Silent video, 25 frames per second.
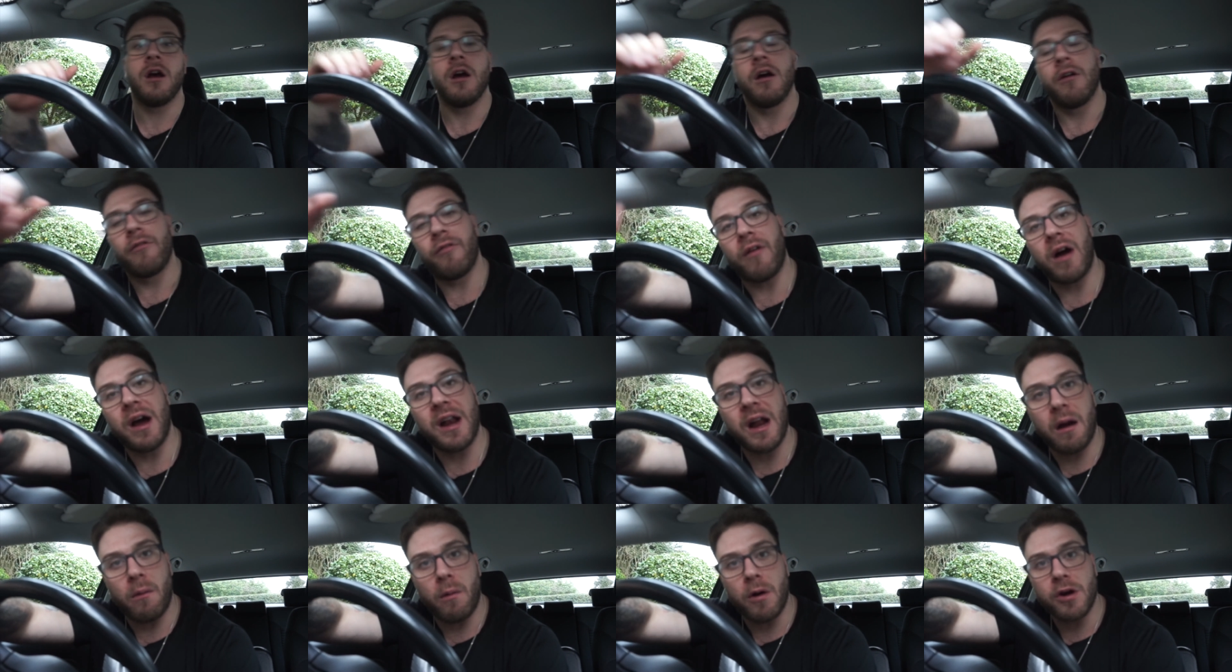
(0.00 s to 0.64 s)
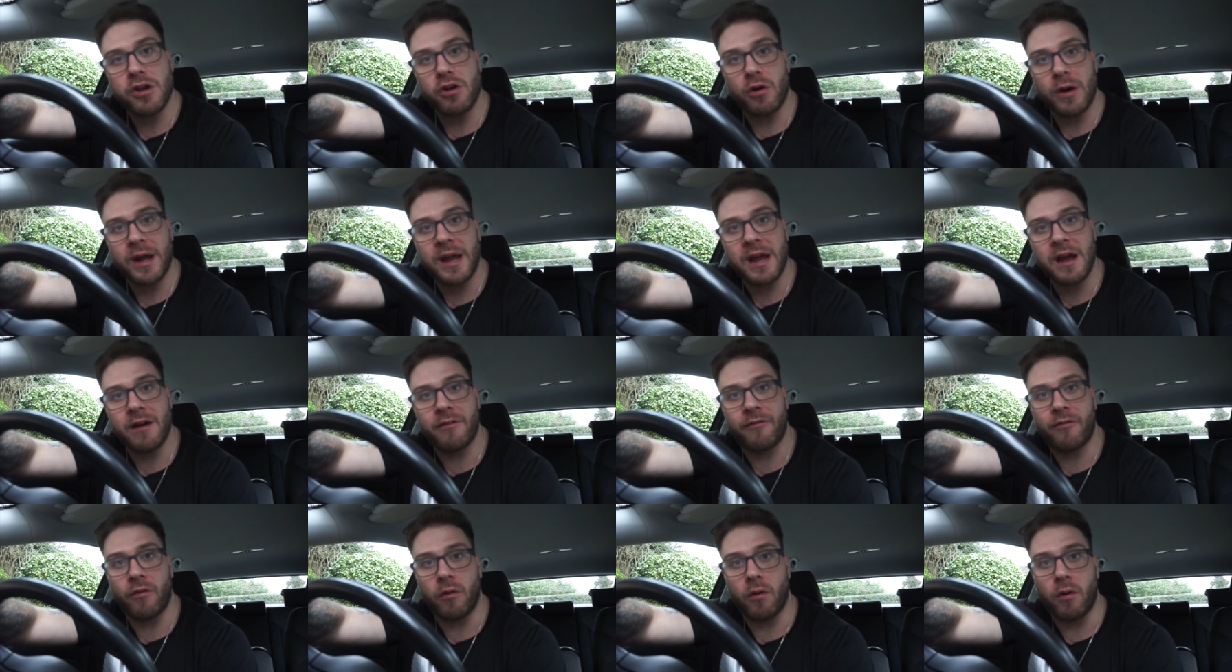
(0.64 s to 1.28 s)
Find out what you're
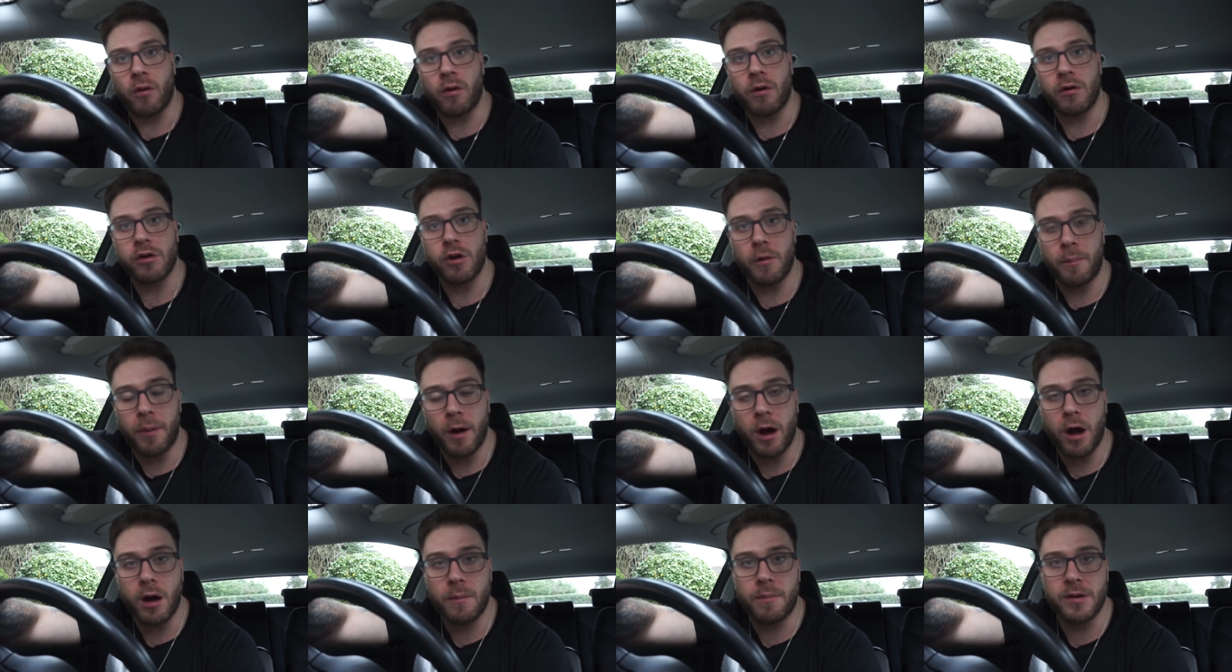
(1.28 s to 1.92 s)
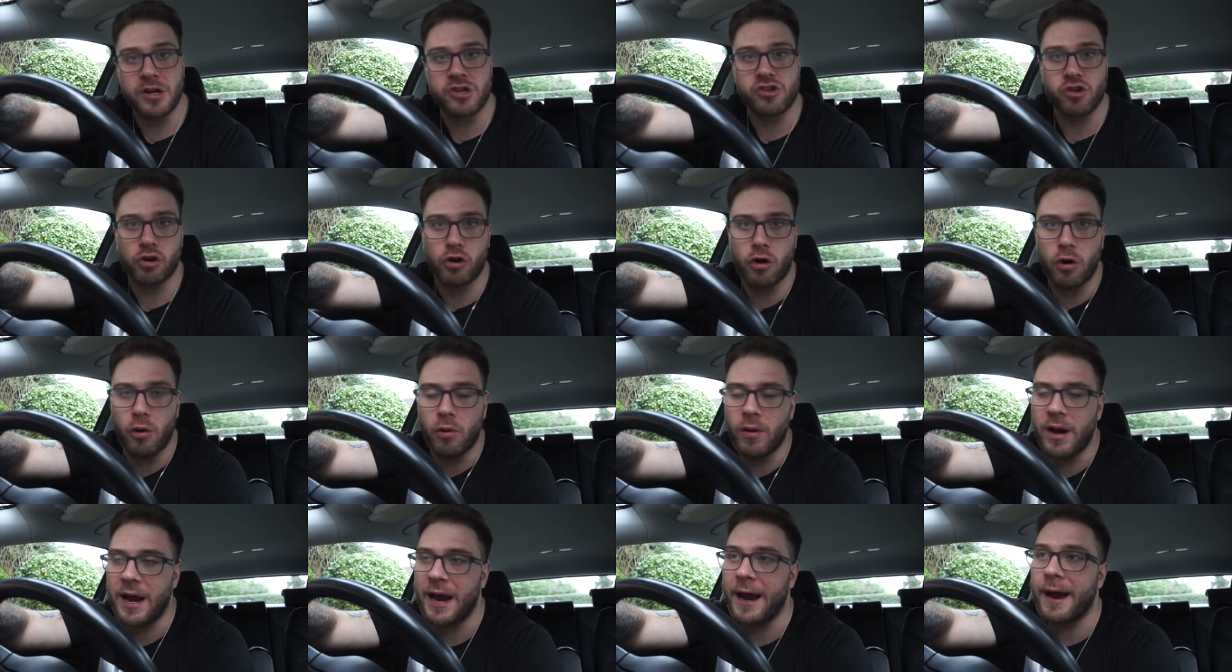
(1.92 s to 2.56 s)
here for, your purpose, your
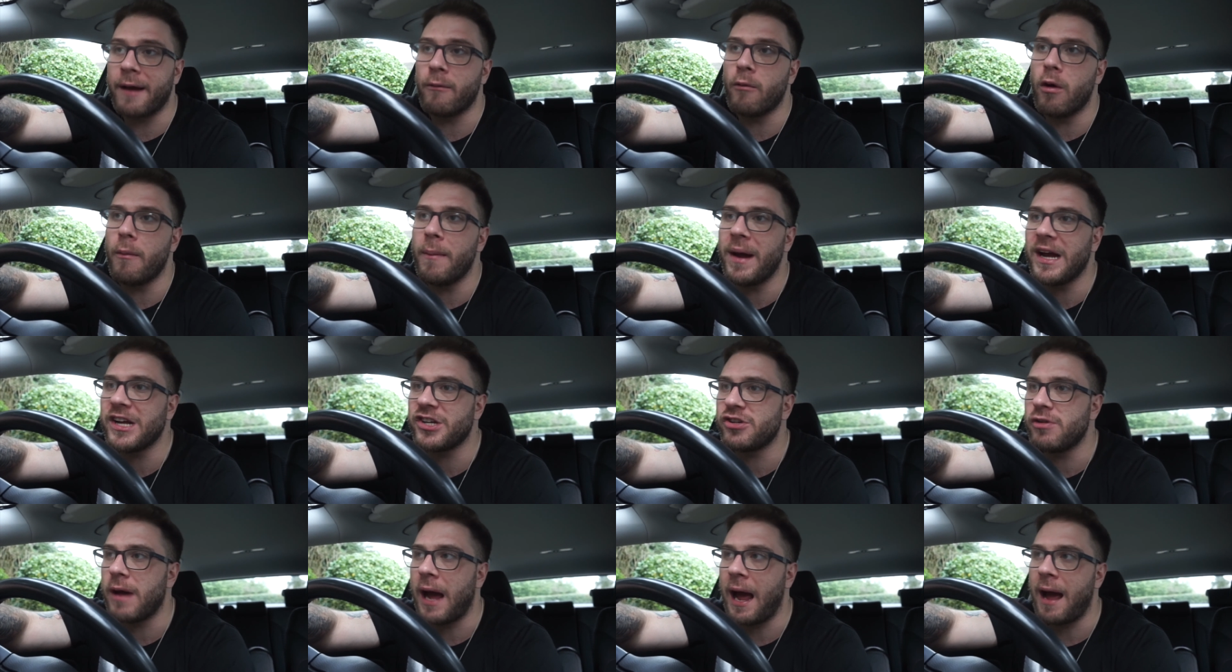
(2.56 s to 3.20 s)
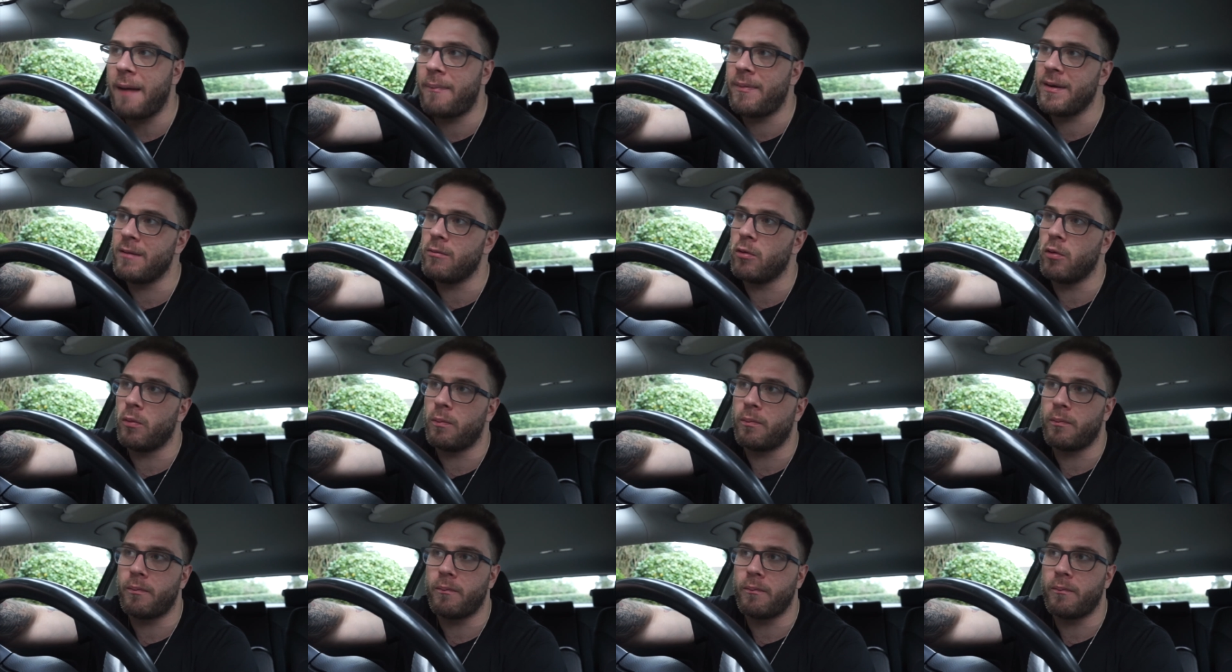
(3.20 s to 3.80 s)
calling. What makes you happy will